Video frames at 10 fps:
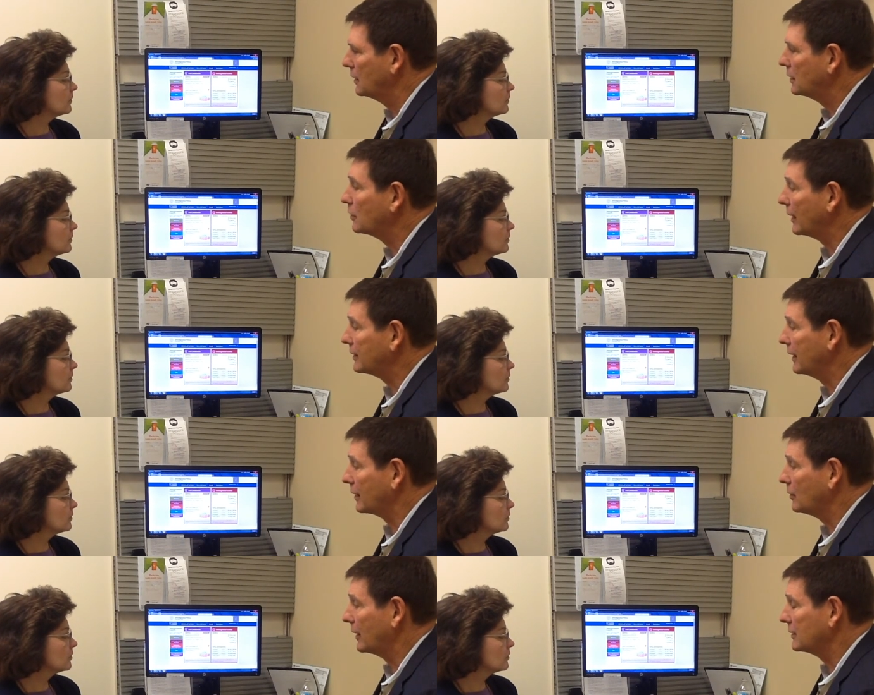Speaker 1: The direct
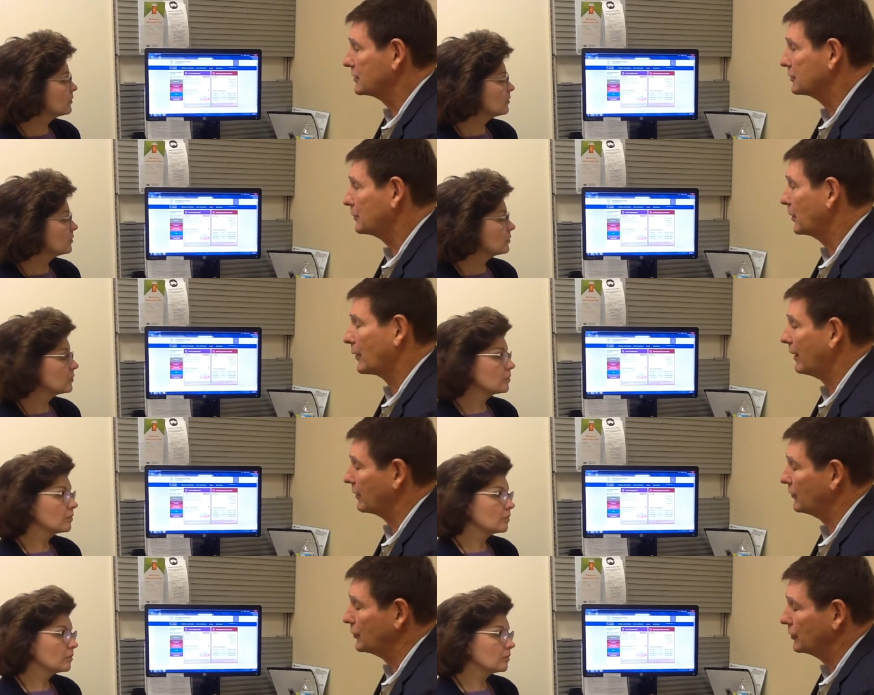anticoagulants don't have
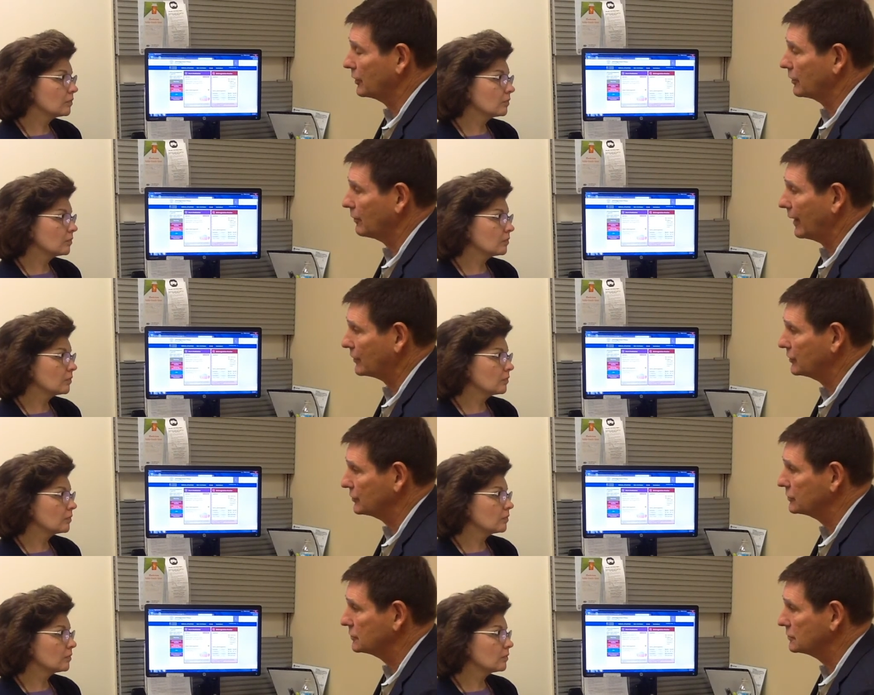any food
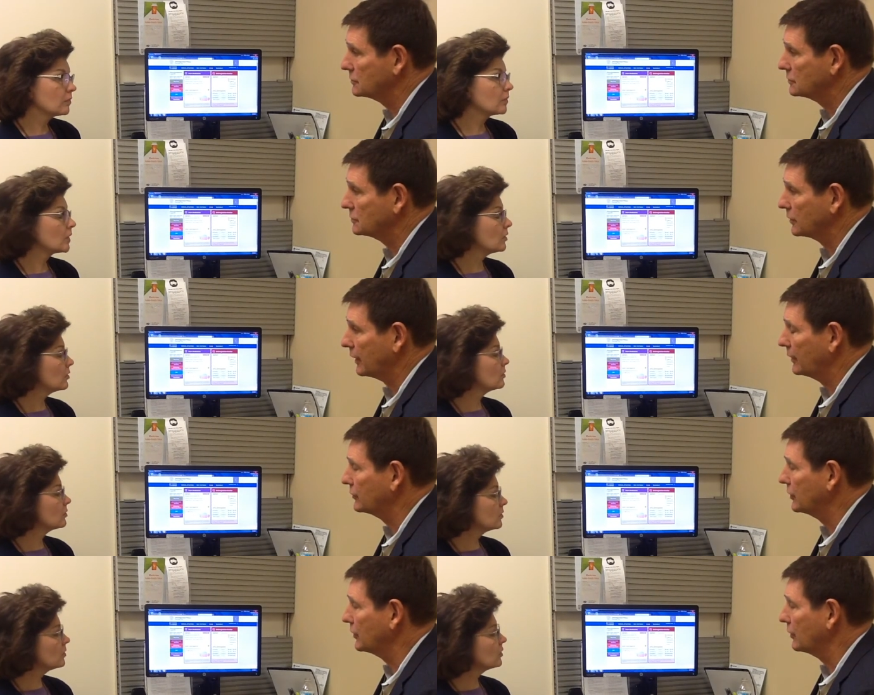interactions. Okay,
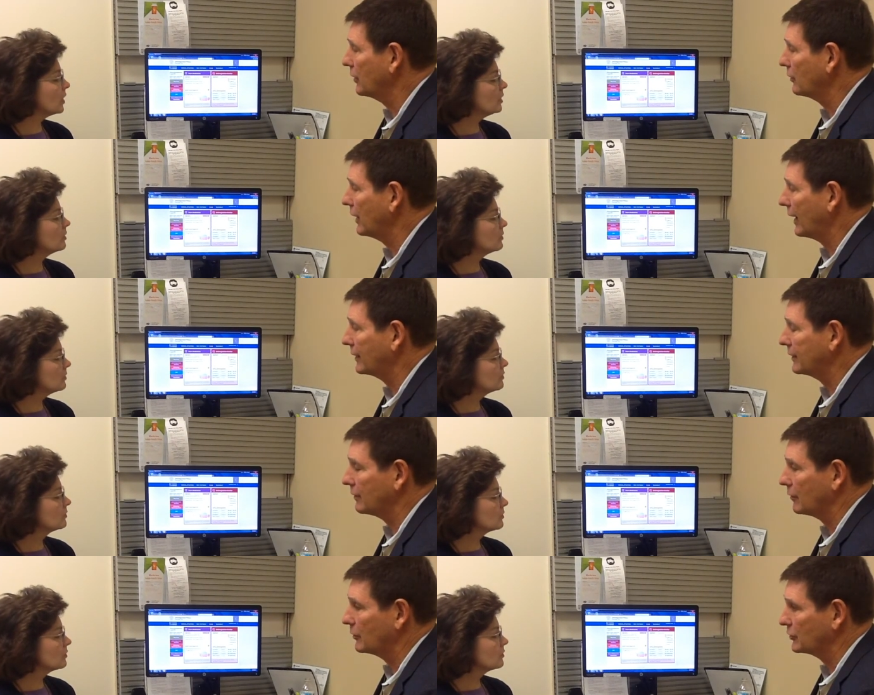so there are no
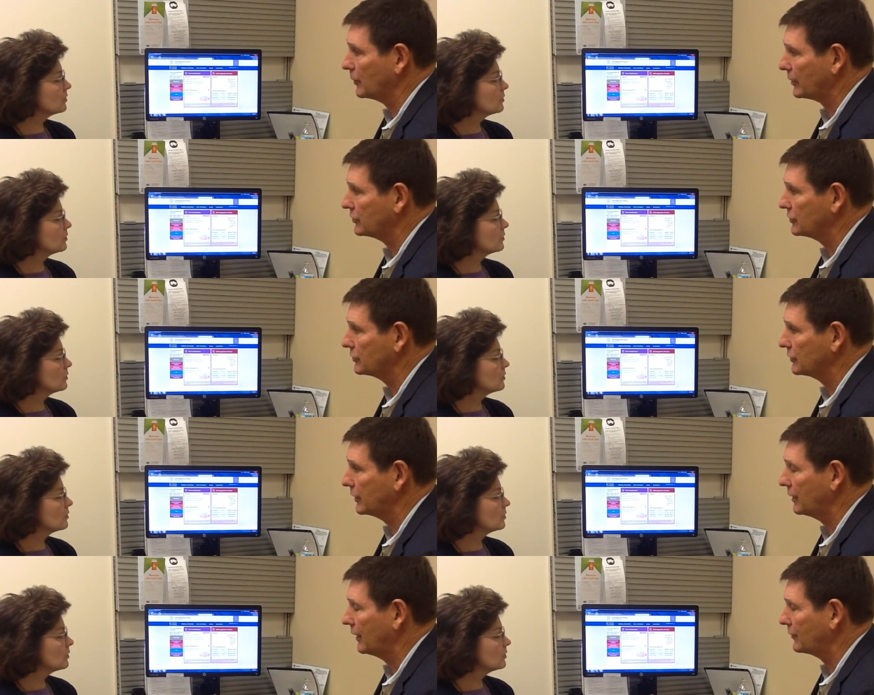dietary restrictions
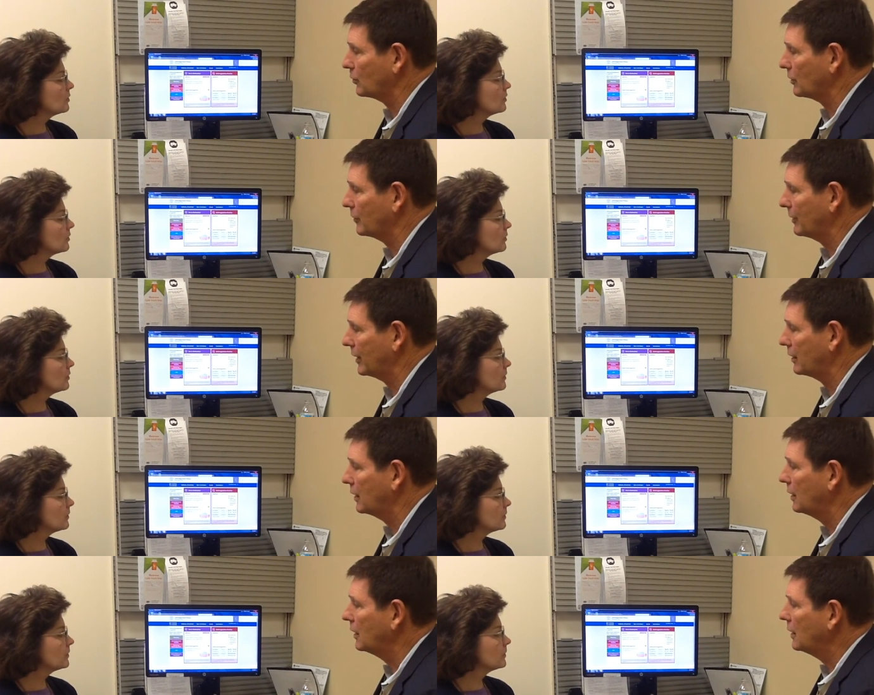that you have to worry about.
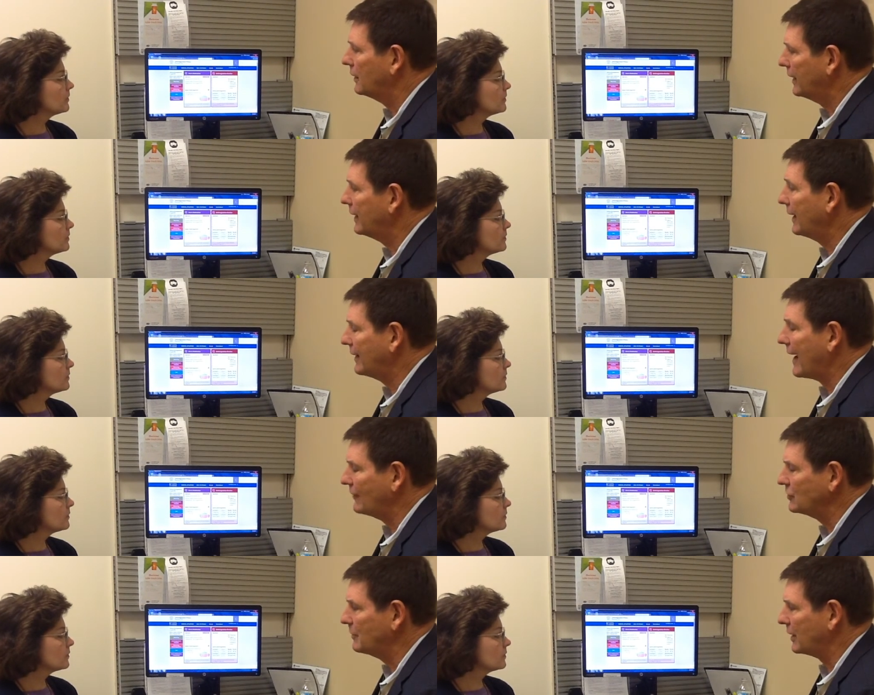They, they
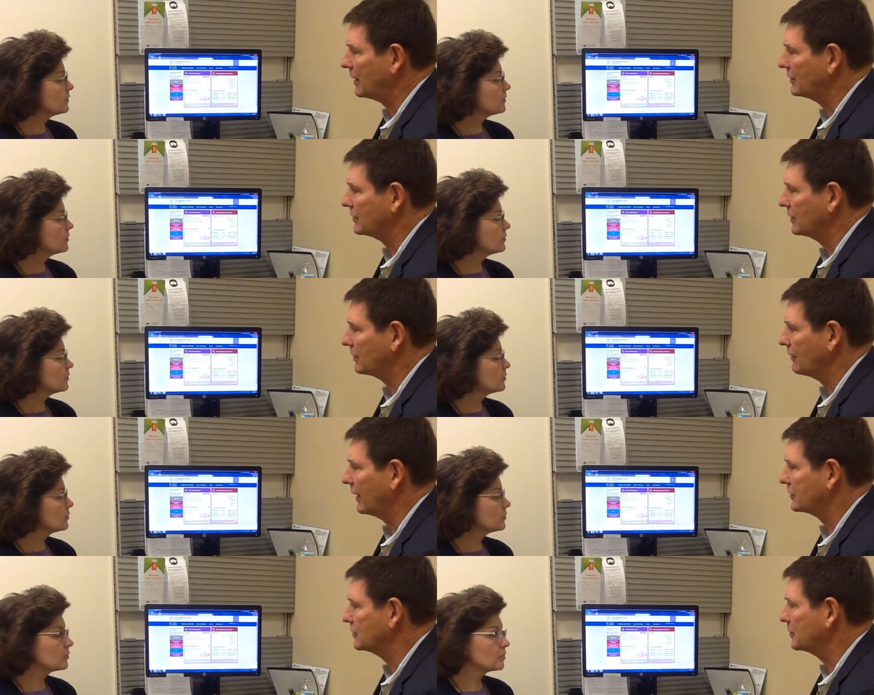have some medication
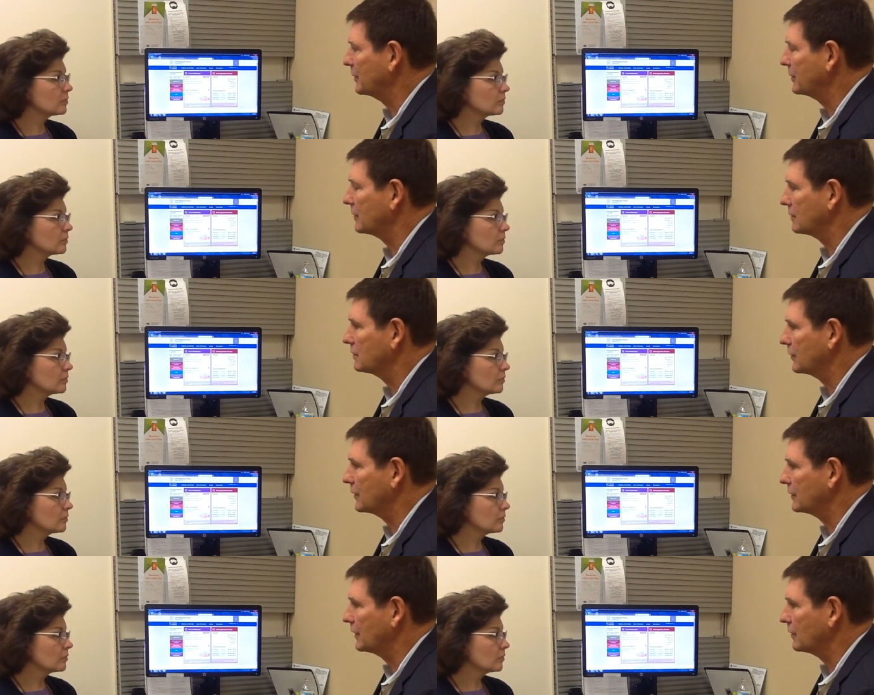interactions, but they're,
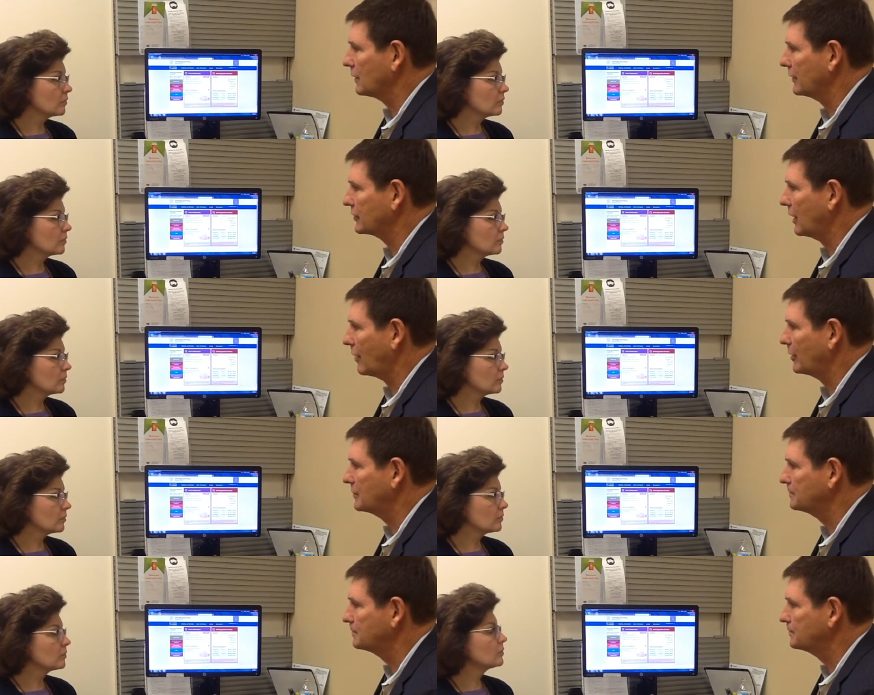they're, they're less common.
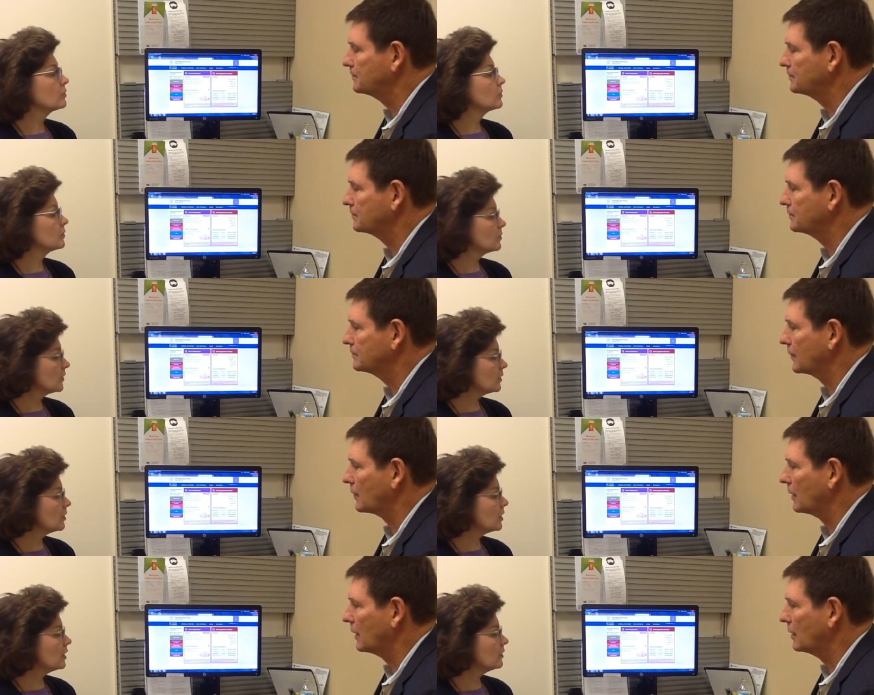
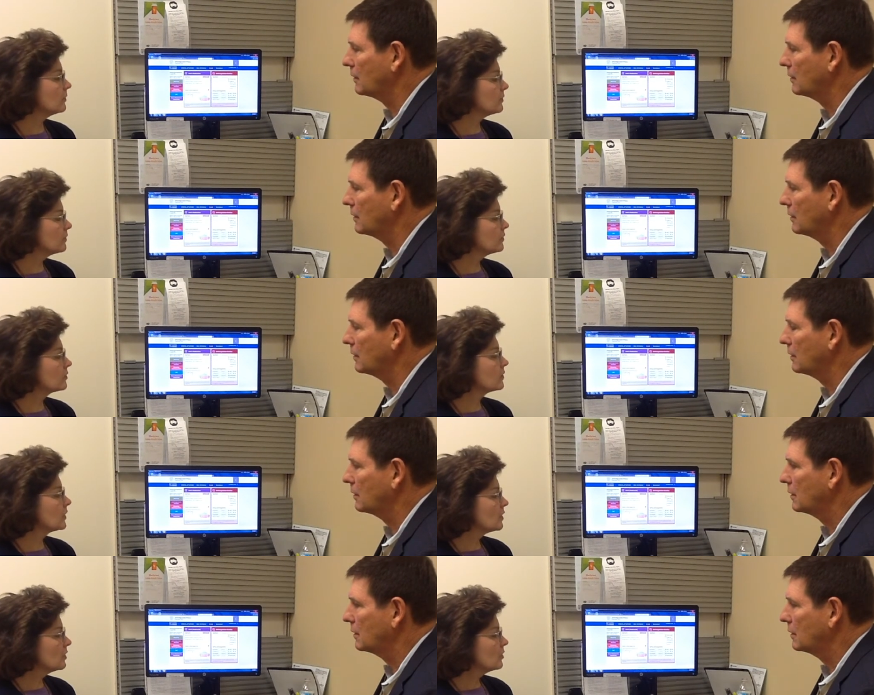Okay.
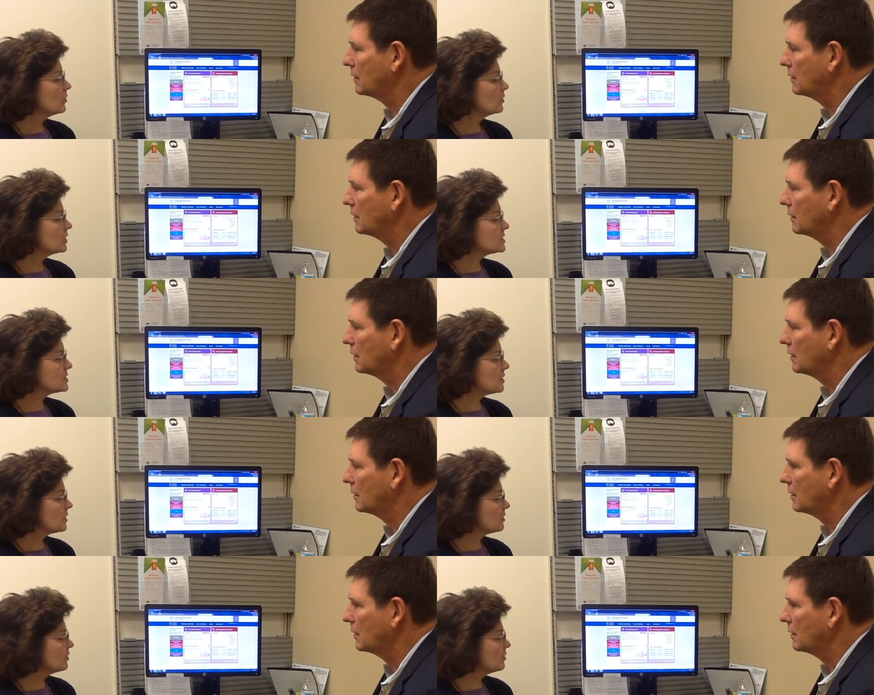
Speaker 2: Well, let's talk